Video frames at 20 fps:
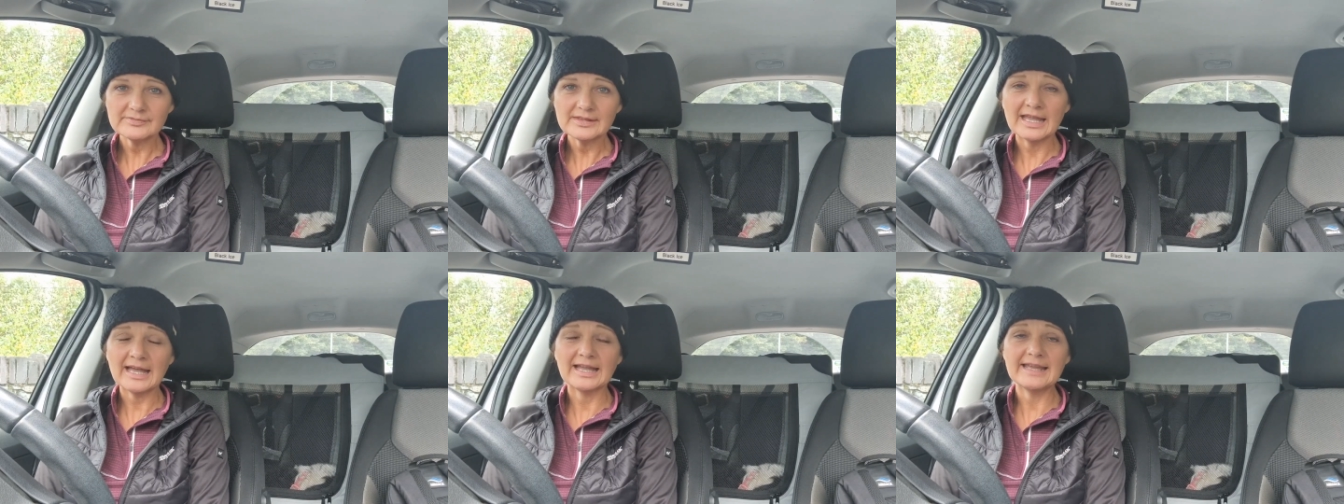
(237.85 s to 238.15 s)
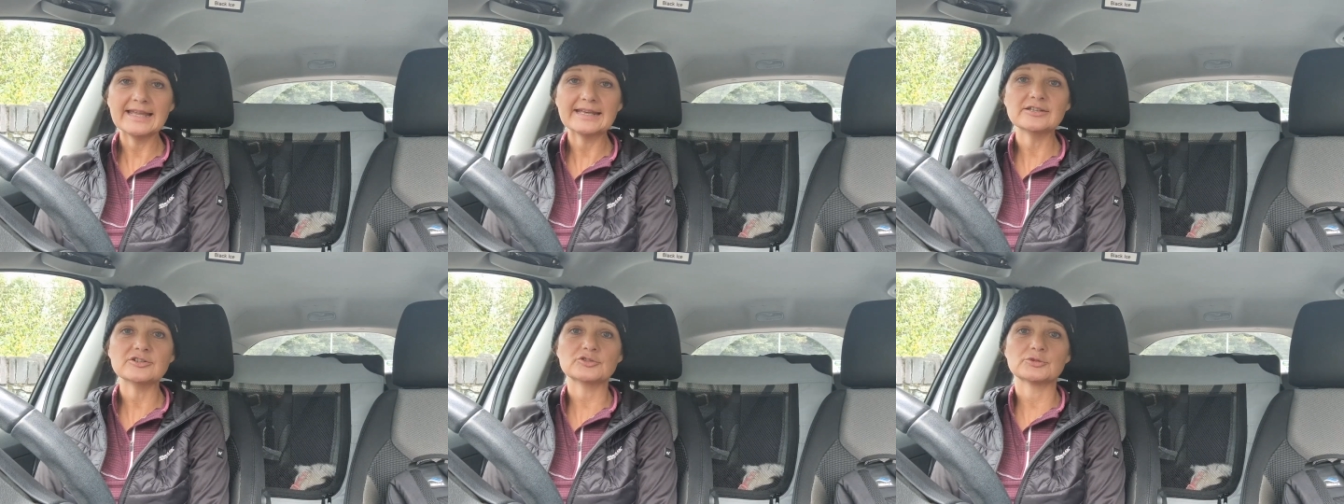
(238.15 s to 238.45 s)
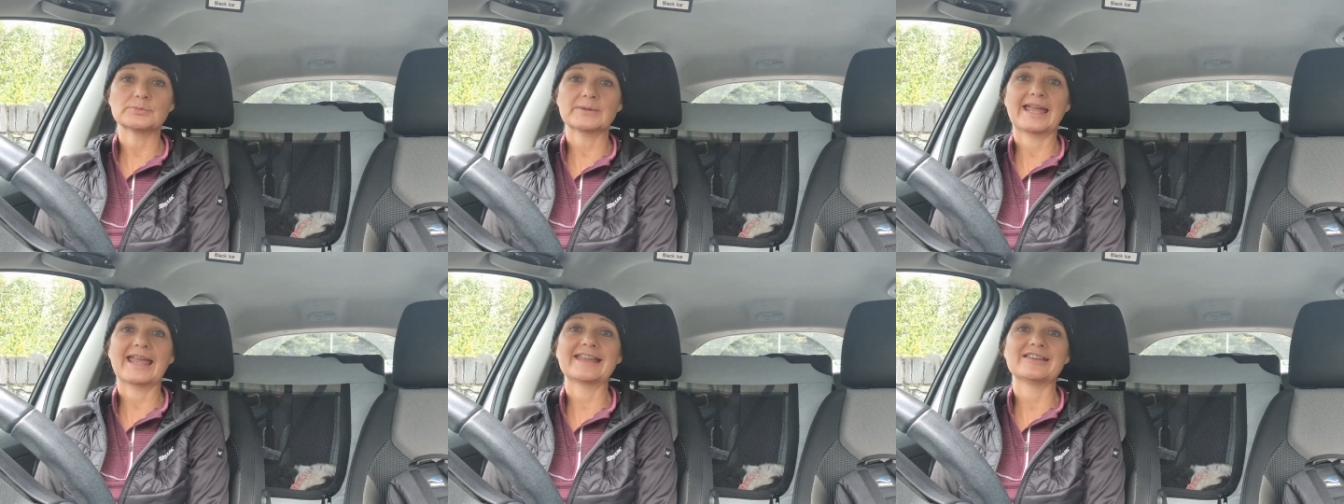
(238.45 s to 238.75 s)
I ended
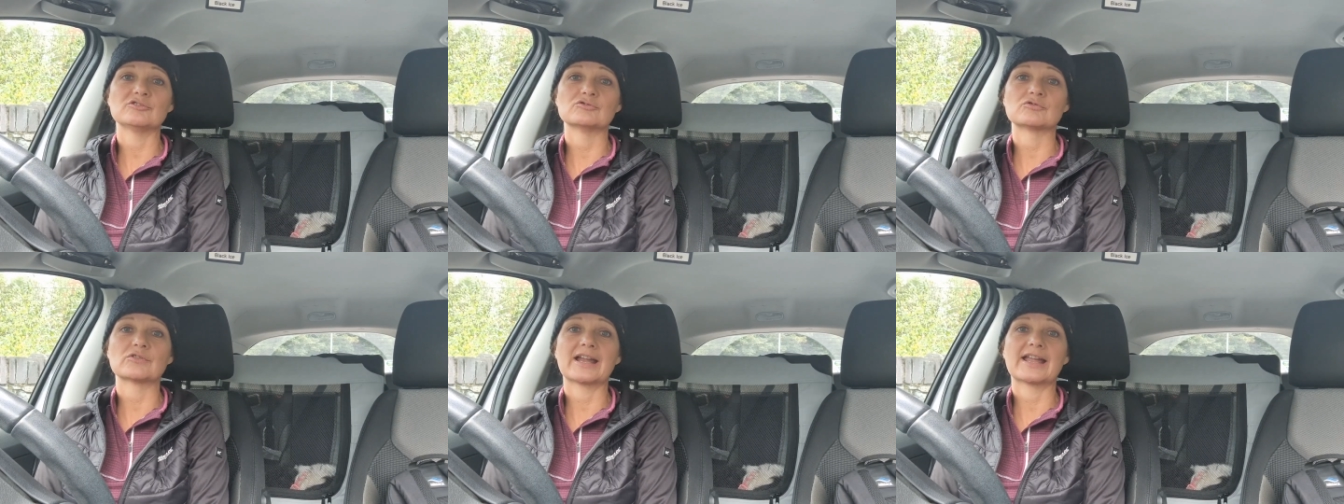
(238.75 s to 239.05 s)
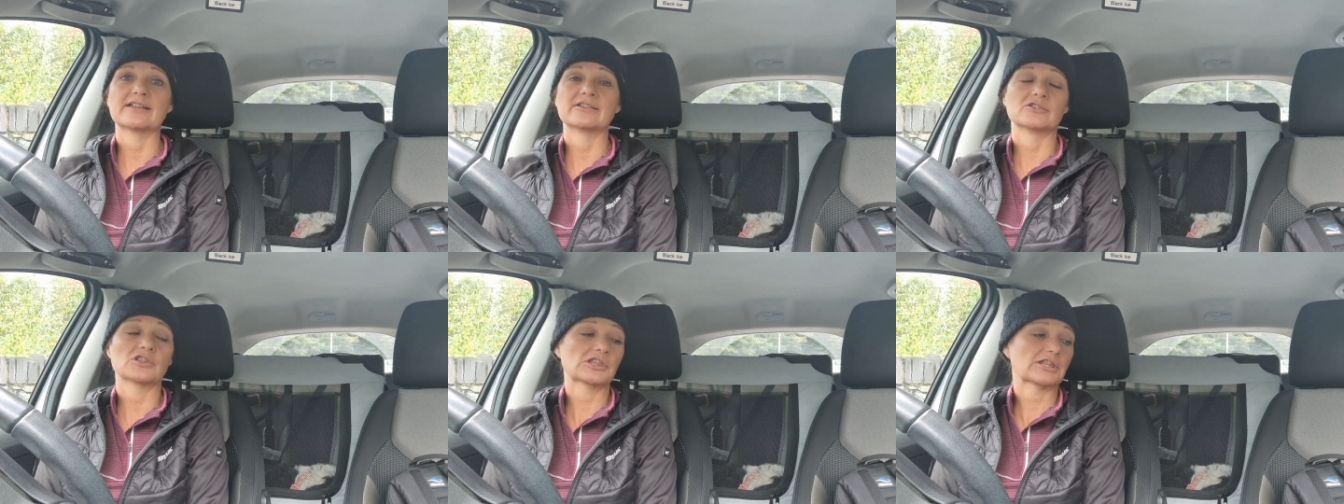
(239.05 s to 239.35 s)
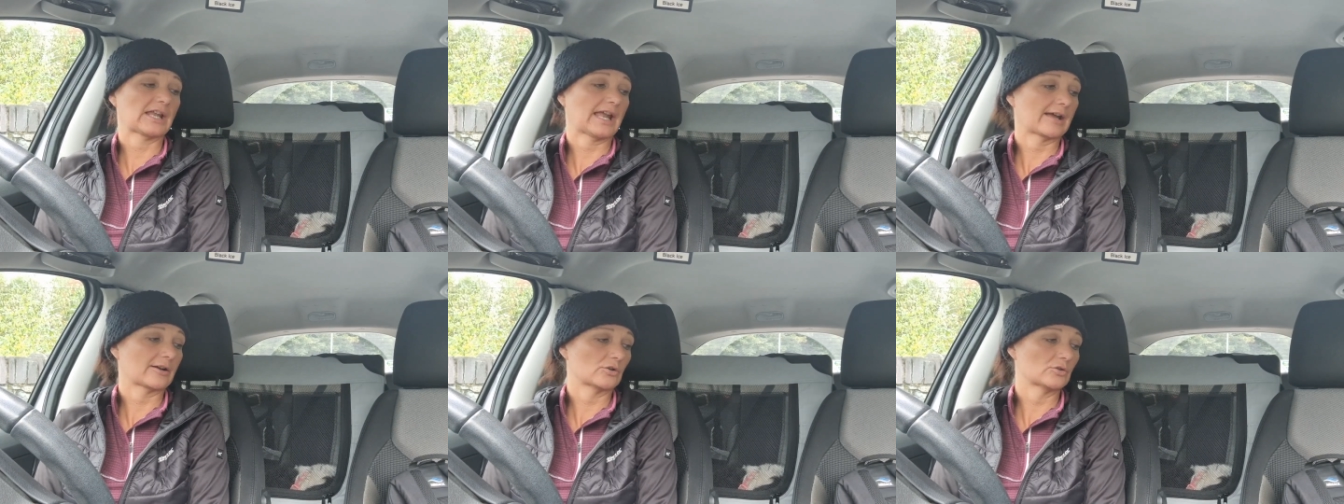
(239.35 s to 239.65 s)
up getting
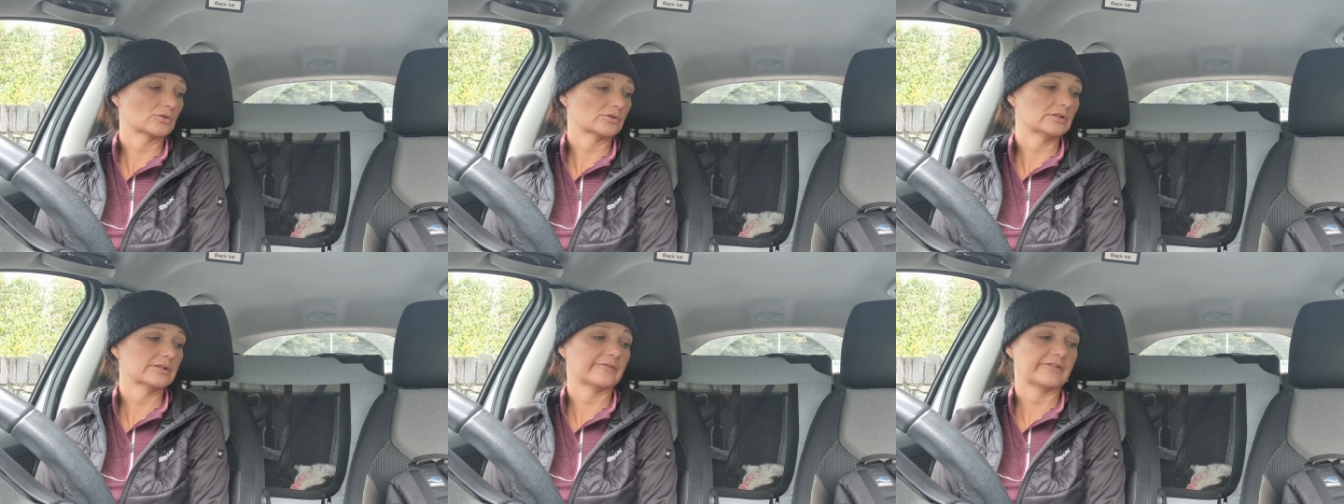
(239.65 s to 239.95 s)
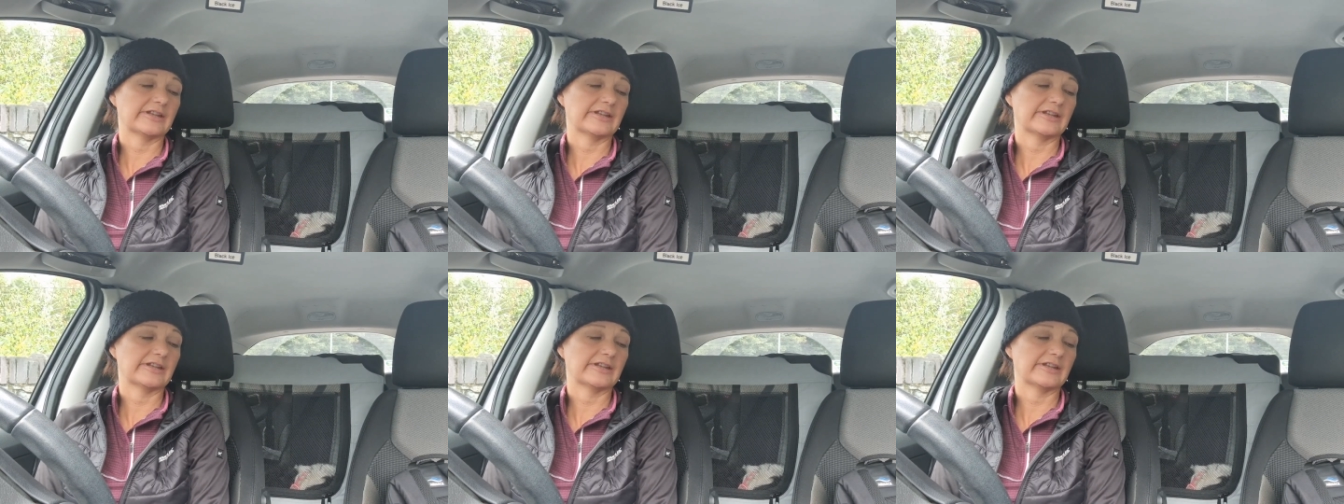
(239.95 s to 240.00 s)
drenched, I couldn't